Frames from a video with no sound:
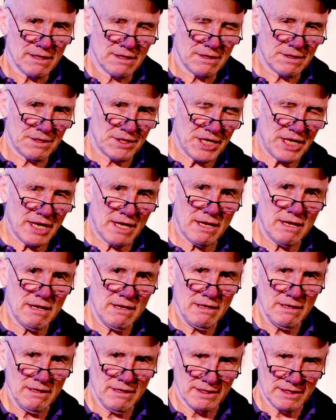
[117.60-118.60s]

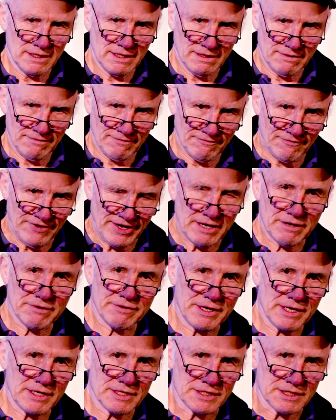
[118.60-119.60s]
the
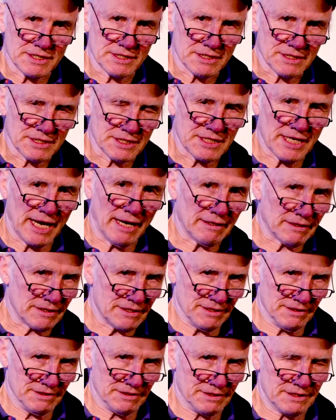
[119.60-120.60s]
various
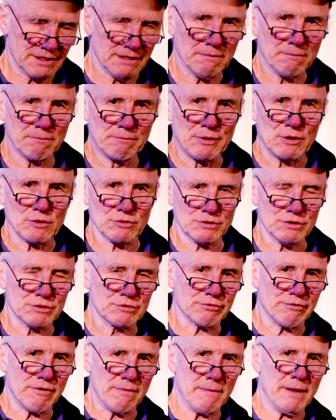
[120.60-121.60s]
sectors. Important
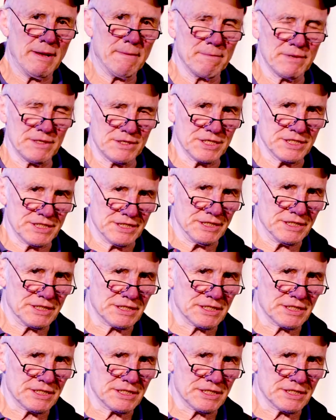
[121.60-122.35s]
to remember, this is